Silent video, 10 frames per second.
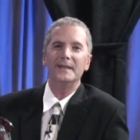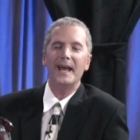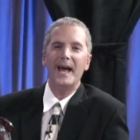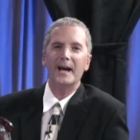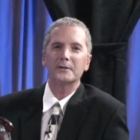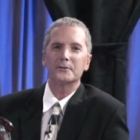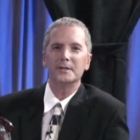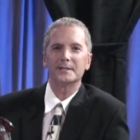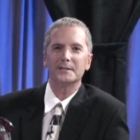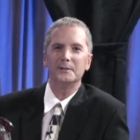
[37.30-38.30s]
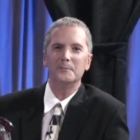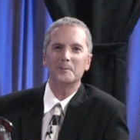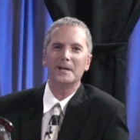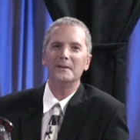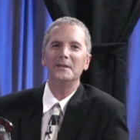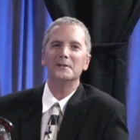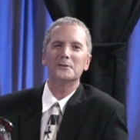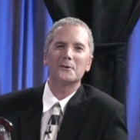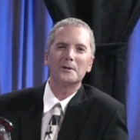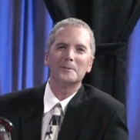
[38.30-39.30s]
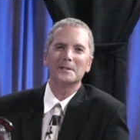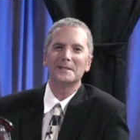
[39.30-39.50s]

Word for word: The actress who played the adorable